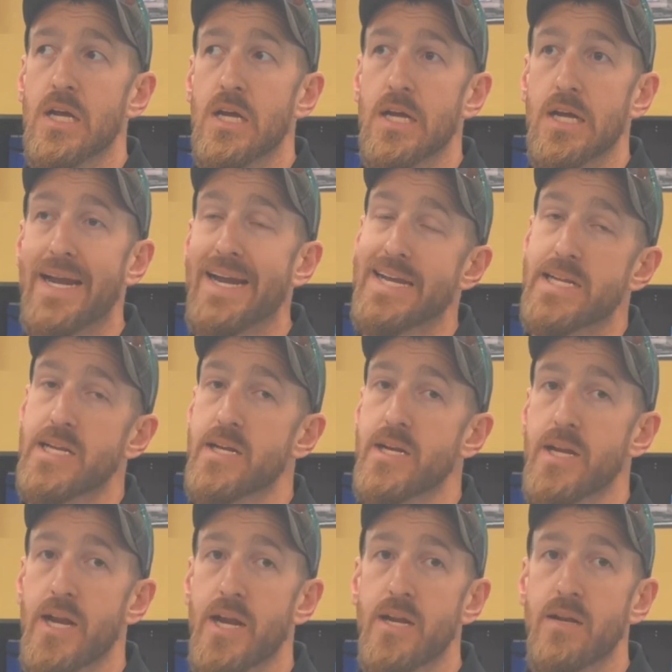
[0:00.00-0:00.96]
18
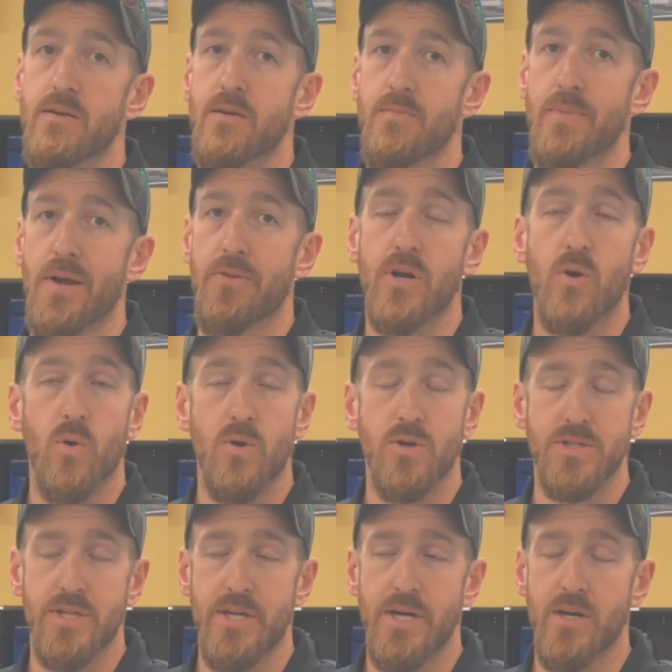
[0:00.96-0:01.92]
and 8, about
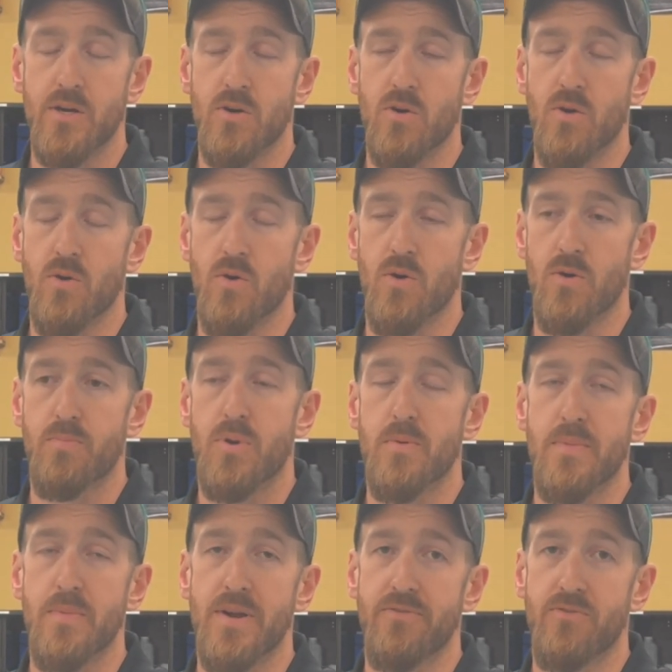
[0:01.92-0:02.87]
3/4 of the year, or
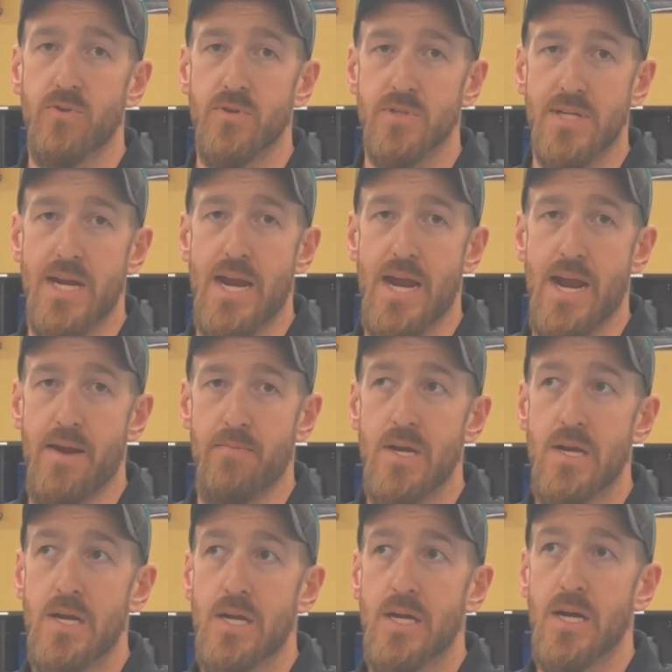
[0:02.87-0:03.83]
permanent full time.
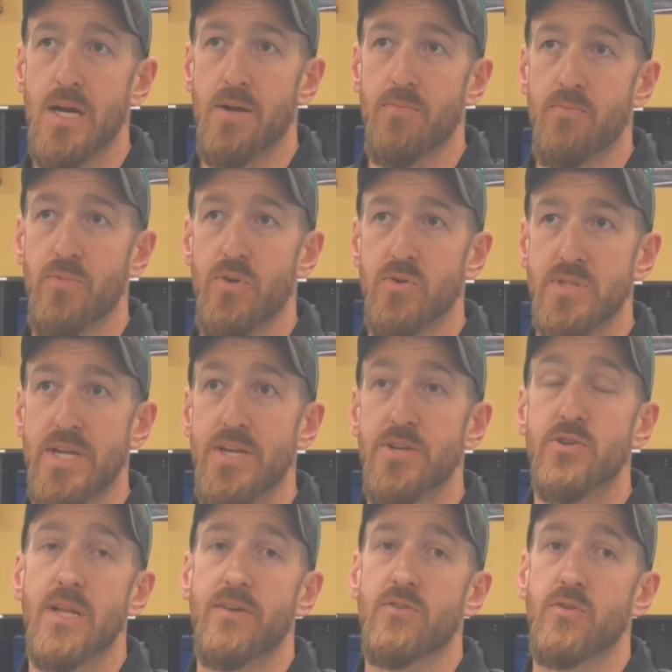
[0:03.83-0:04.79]
Those
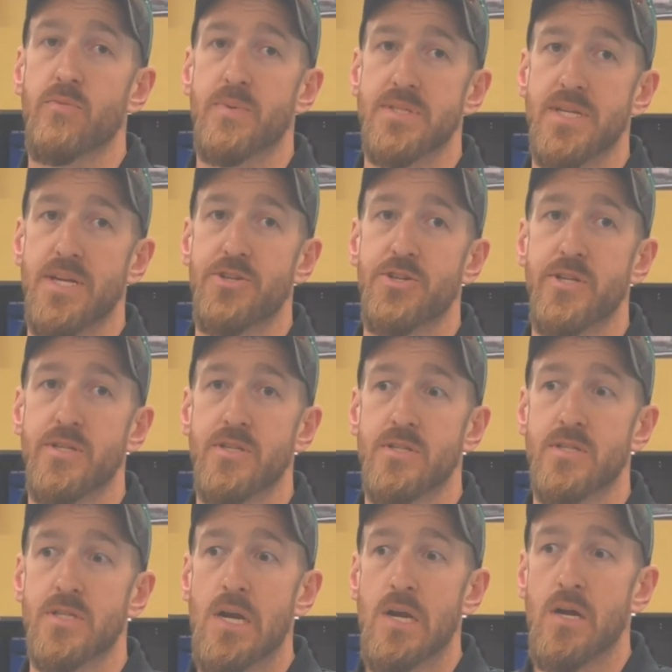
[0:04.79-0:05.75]
entry level
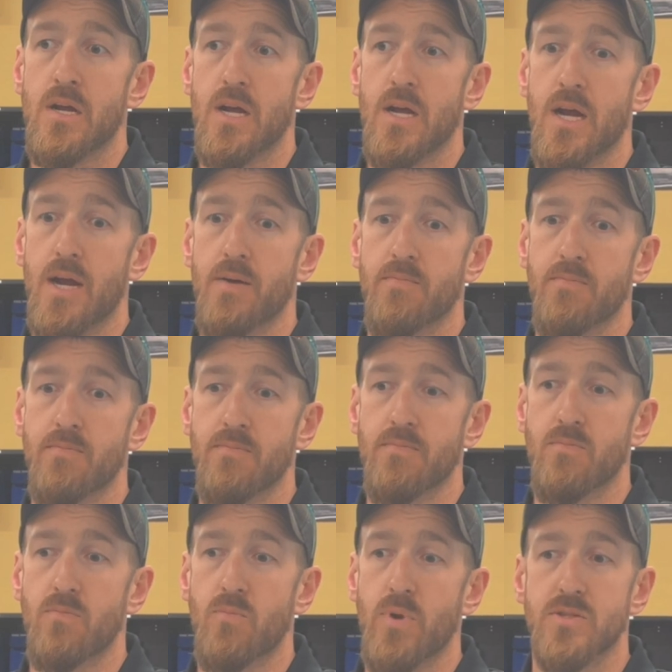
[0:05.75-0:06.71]
positions,
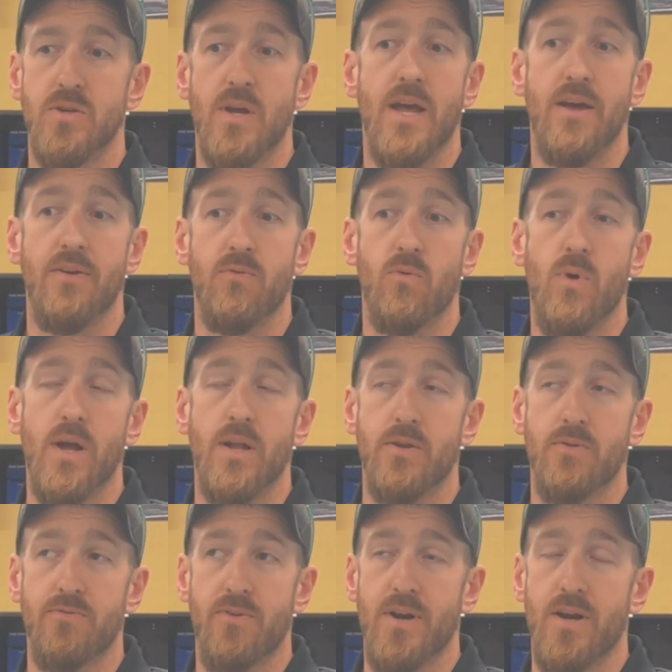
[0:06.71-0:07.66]
we also have
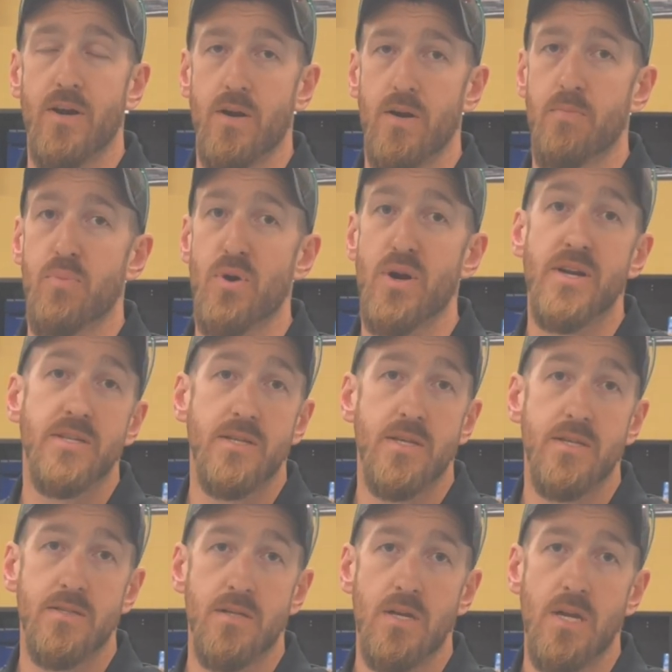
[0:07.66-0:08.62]
wildfire
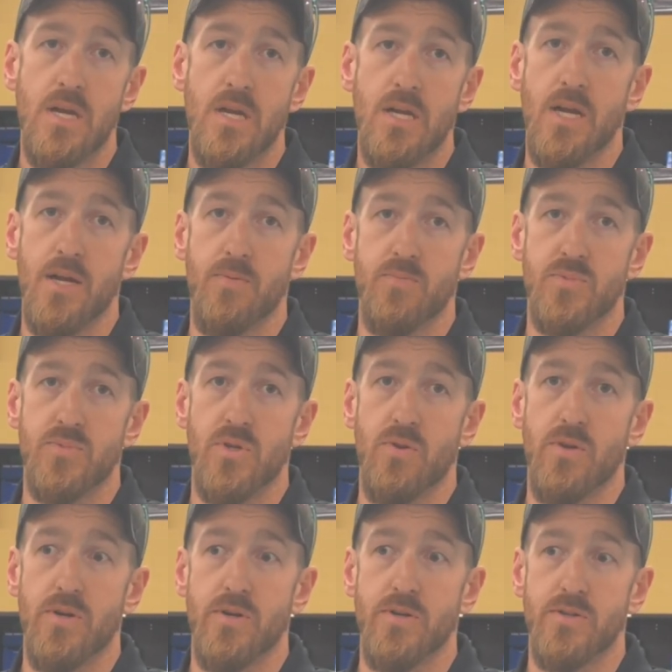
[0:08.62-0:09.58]
apprentices. So
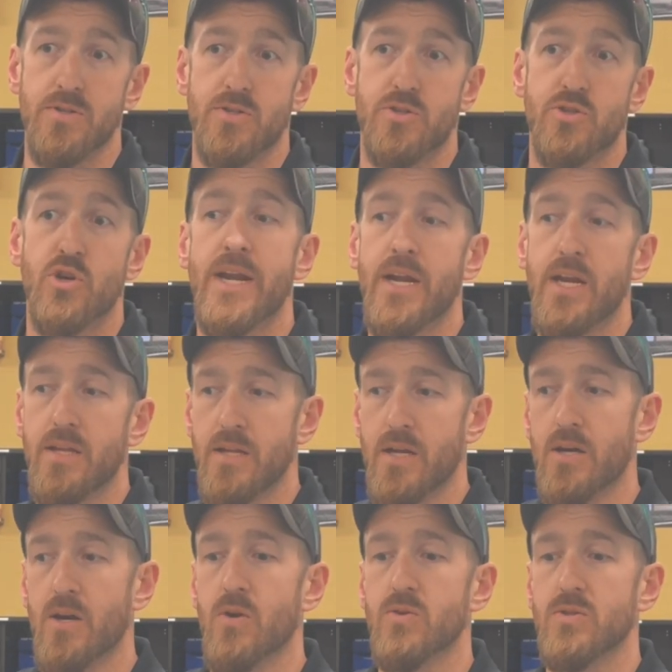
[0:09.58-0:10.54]
there's training
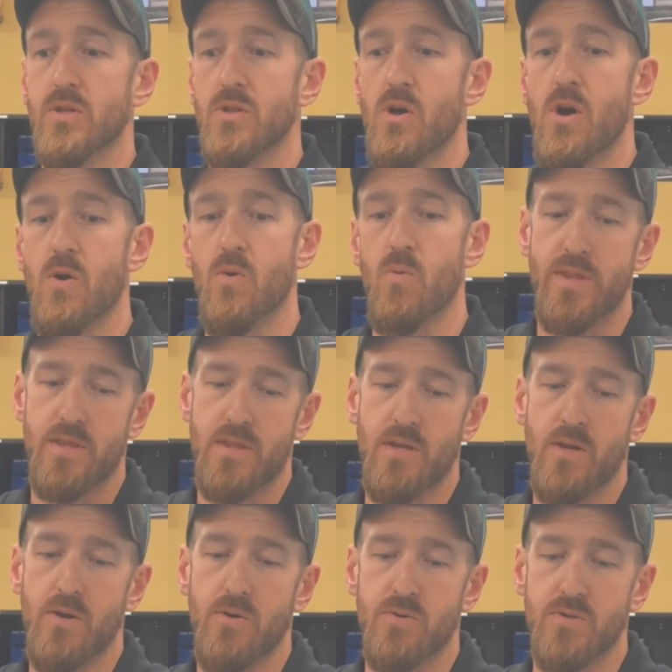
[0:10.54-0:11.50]
that goes along with those